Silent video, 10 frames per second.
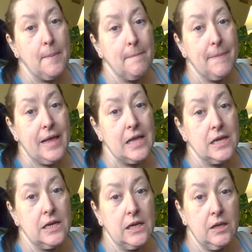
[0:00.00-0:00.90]
But
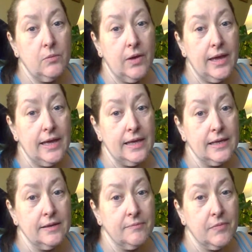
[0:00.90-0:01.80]

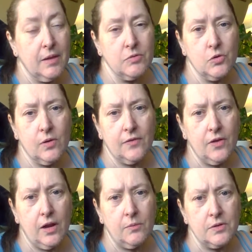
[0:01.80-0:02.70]
anyway, I'm sure I
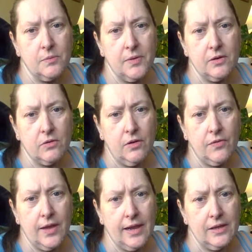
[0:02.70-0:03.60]
thought I was a big girl at
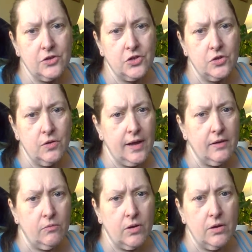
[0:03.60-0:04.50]
that age too. I
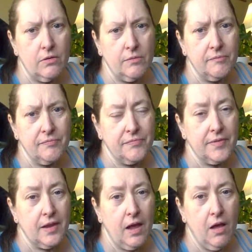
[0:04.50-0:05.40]
don't know.
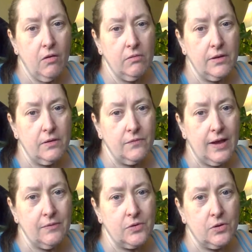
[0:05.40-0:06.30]
All little
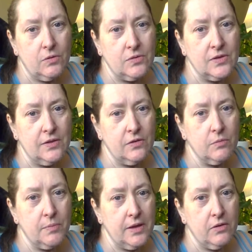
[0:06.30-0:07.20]
5-year-olds think they're
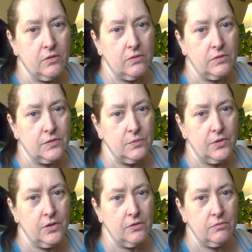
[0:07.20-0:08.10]
big girls
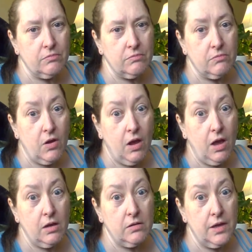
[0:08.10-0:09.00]
when they're
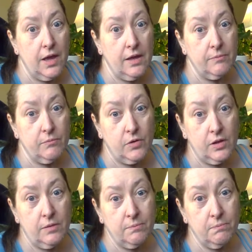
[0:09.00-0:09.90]
not yet
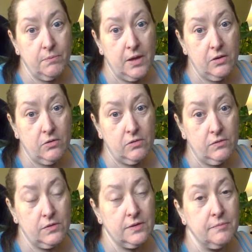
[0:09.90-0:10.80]
really big
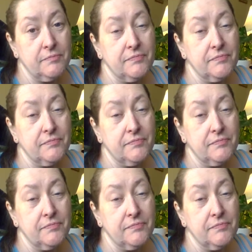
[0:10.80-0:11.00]
girls.